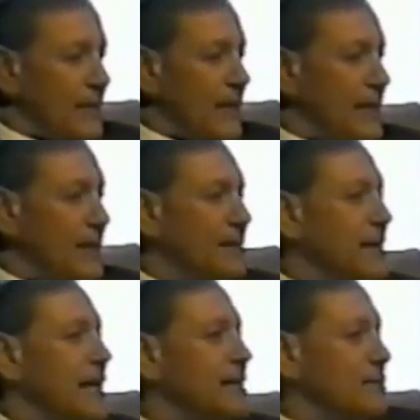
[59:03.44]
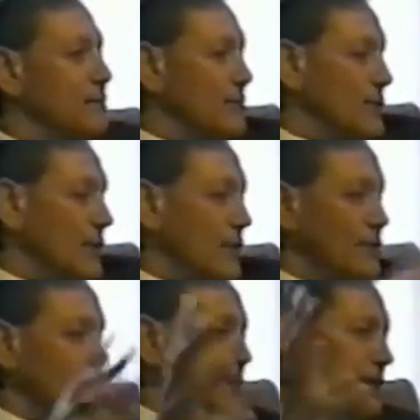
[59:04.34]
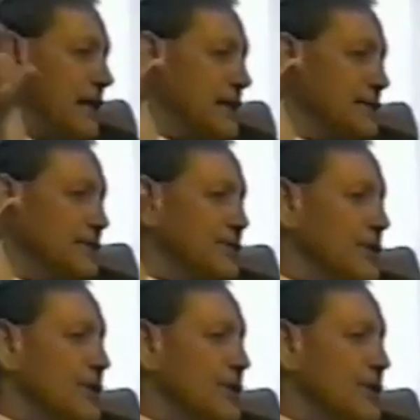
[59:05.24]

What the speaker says: and it'll take a lot of discussions